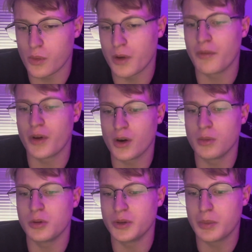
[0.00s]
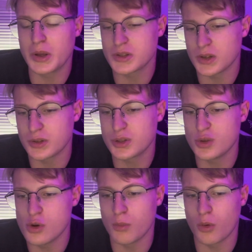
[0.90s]
one variable depends on
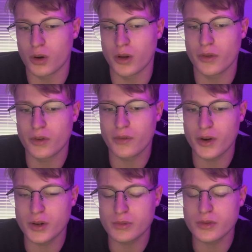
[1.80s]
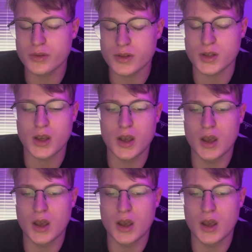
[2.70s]
two or more other variables